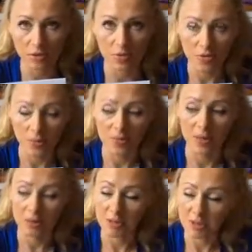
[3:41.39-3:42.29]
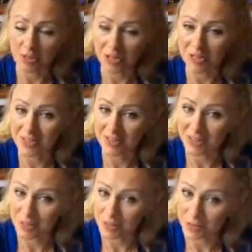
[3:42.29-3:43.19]
which sometimes it's good because
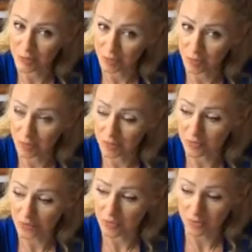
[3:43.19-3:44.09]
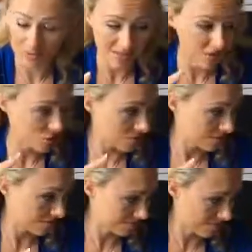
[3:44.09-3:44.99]
that speaks to a little bit of
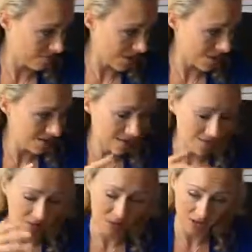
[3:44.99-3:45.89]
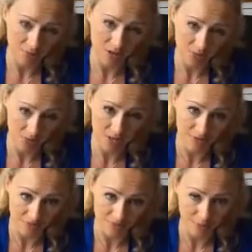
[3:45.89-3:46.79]
generalization, maybe because you've got to be creative
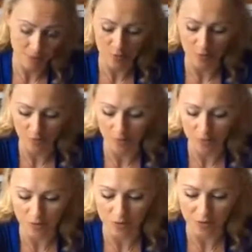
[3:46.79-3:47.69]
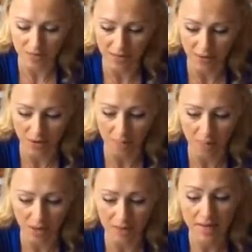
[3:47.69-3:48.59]
sometimes when you play with Mr. Potato Head,
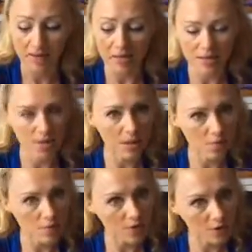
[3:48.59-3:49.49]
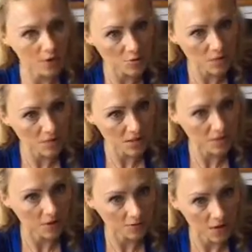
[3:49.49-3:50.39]
but sometimes it's very
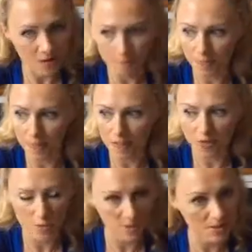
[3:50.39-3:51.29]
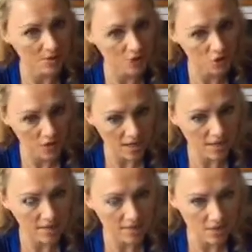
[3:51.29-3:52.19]
specific, right? There's a specific
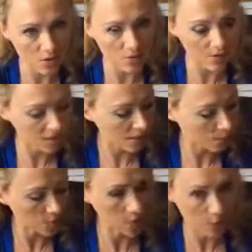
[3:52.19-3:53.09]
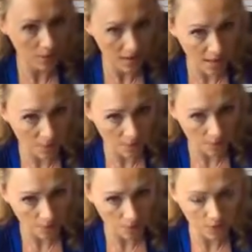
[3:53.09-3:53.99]
chain and sequence, like if we were doing
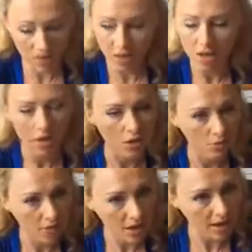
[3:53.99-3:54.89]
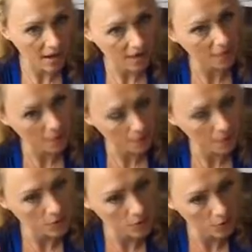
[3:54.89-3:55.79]
napkin folding. You've got to have that
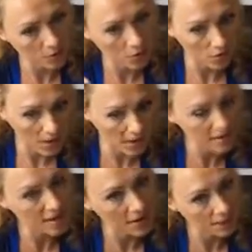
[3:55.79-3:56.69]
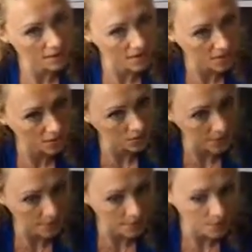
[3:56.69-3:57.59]
first one correct every single
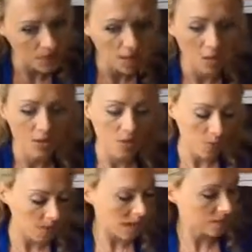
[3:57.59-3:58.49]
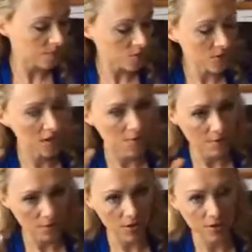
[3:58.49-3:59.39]
time. So again, you need to
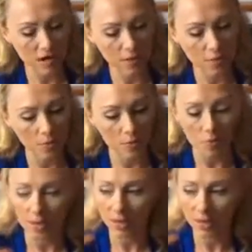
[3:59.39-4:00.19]
be very careful when you